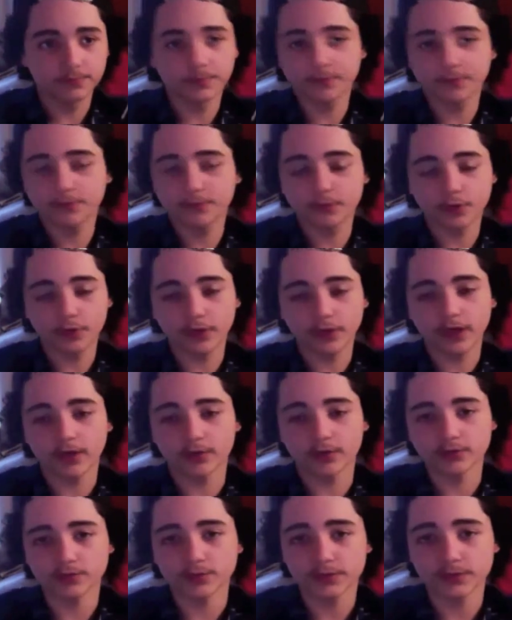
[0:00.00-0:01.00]
before that I
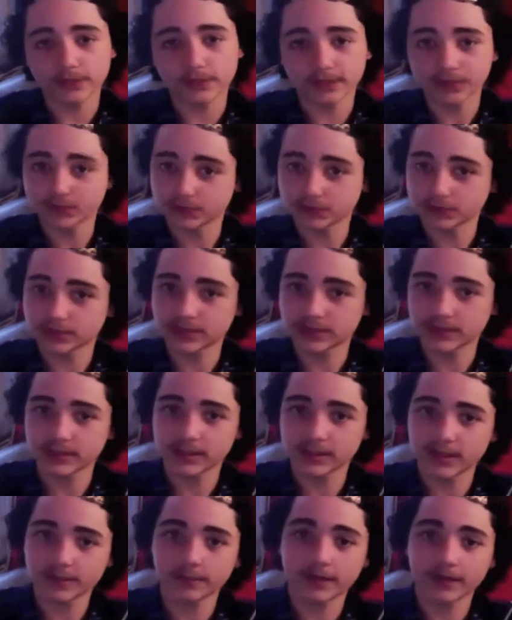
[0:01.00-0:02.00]
was already interested
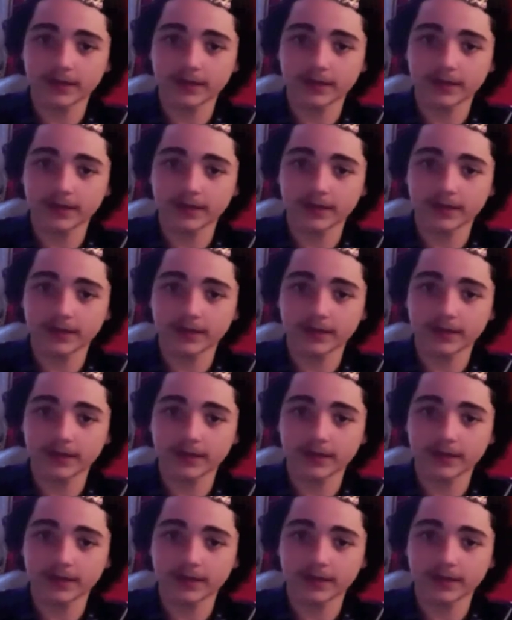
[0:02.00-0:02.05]
in it,